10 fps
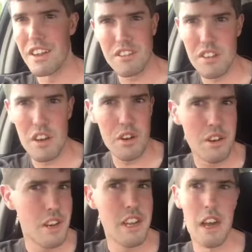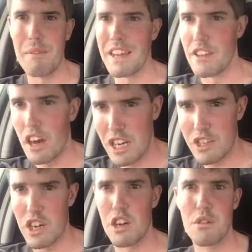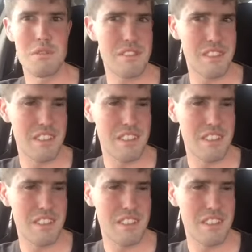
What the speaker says: So I made nachos.